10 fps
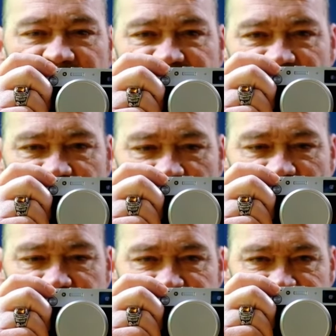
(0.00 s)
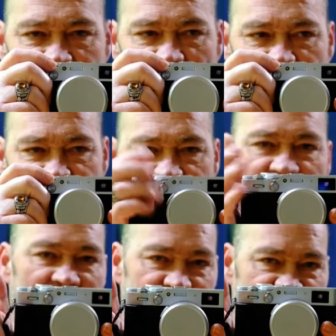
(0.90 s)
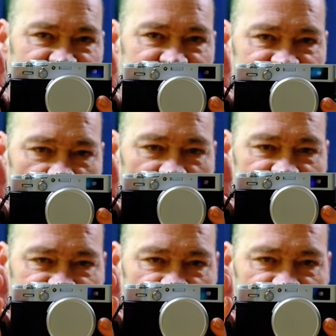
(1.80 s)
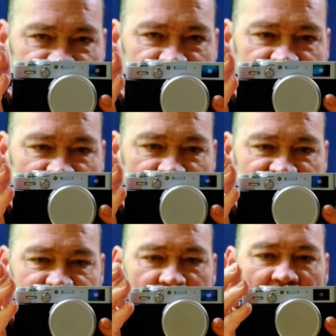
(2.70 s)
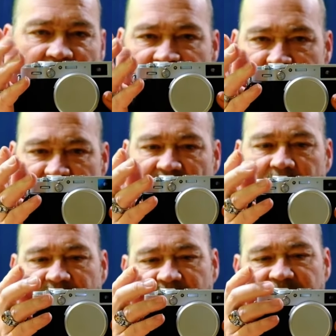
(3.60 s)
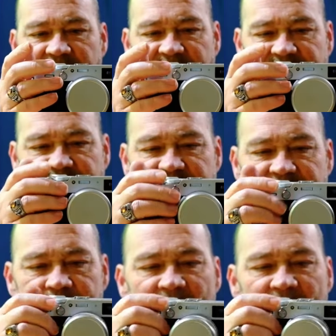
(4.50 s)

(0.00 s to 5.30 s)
it's just plain silver. So that'd be an easy way to tell the two cameras apart from a little bit of a distance.